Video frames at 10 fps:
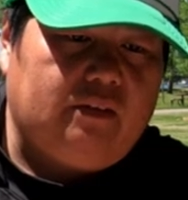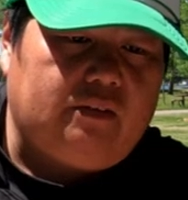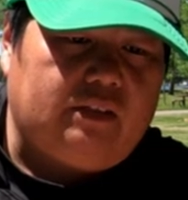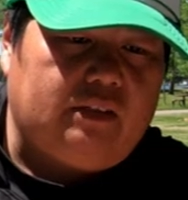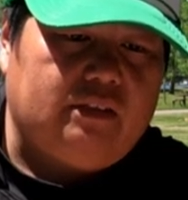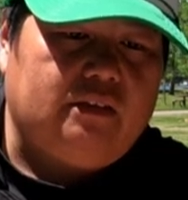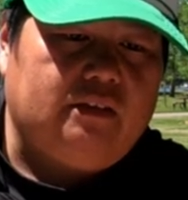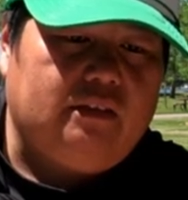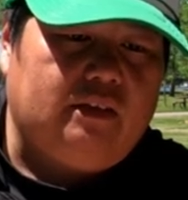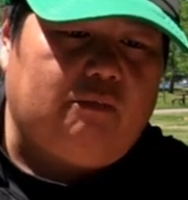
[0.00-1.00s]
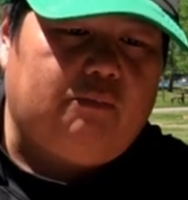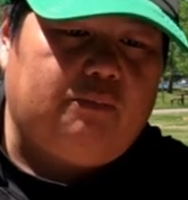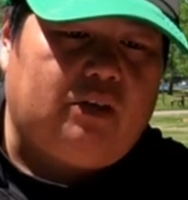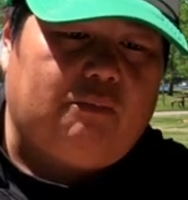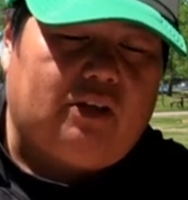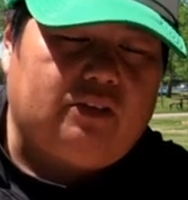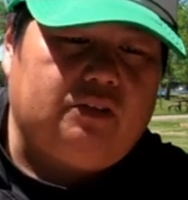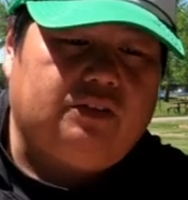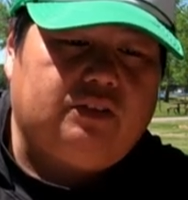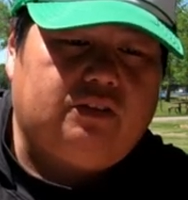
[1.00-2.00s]
three, yeah, probably about
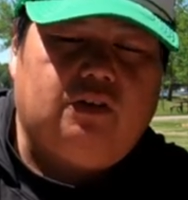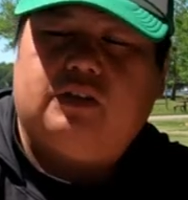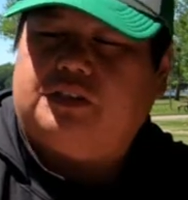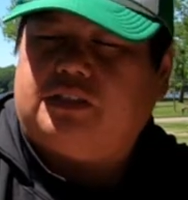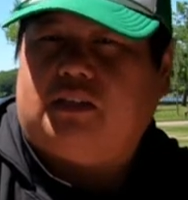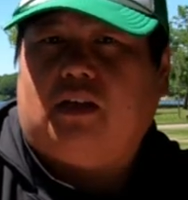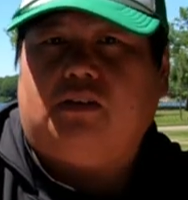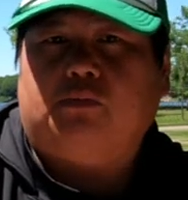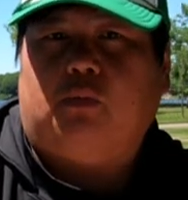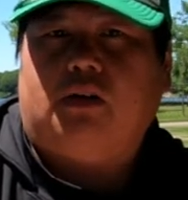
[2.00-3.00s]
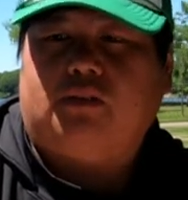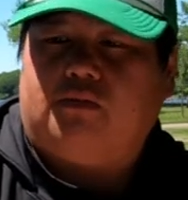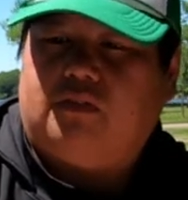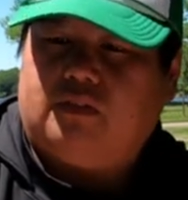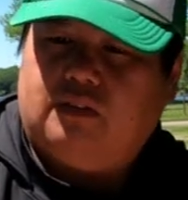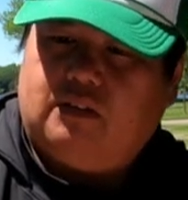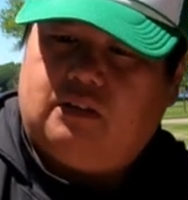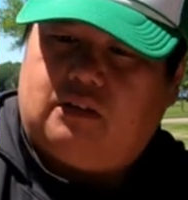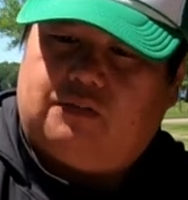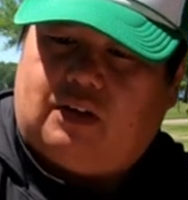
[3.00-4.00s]
two, $260 worth of,
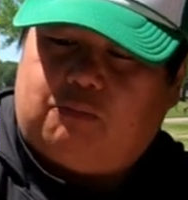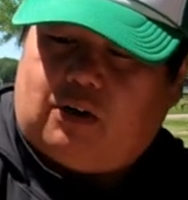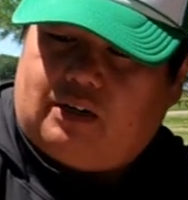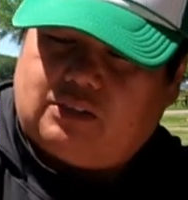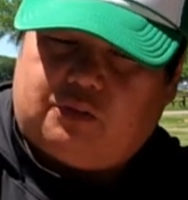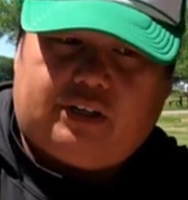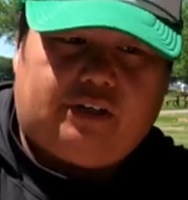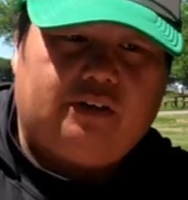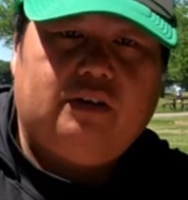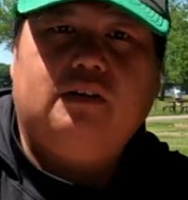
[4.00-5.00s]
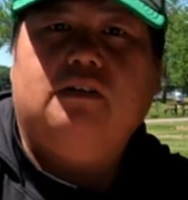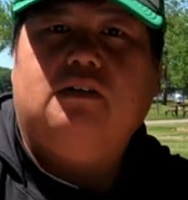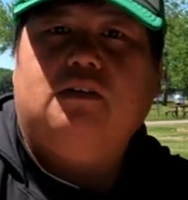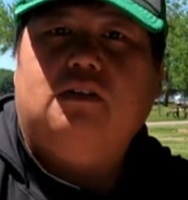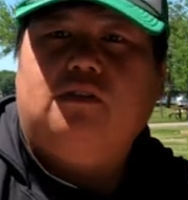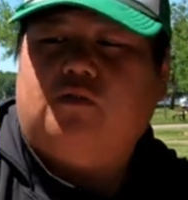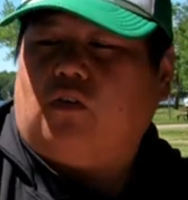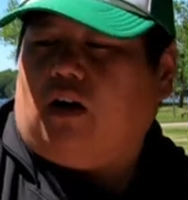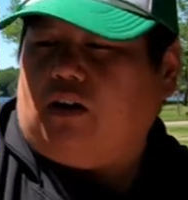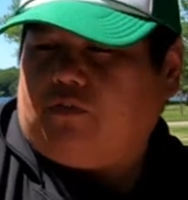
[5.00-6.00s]
of uh, products right here
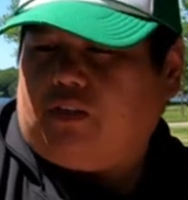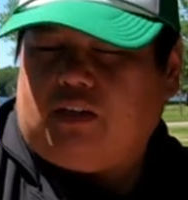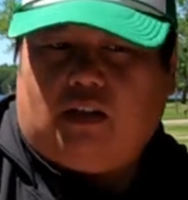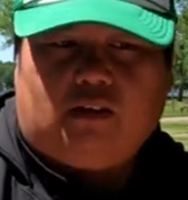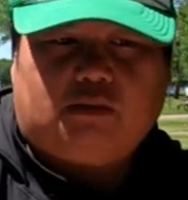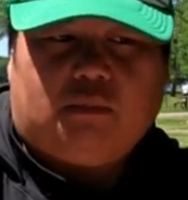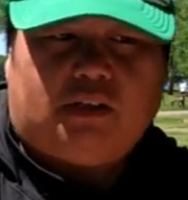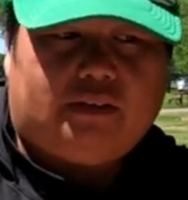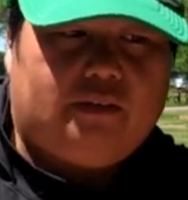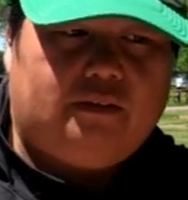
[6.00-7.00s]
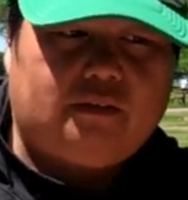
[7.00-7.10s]
for $150 a month.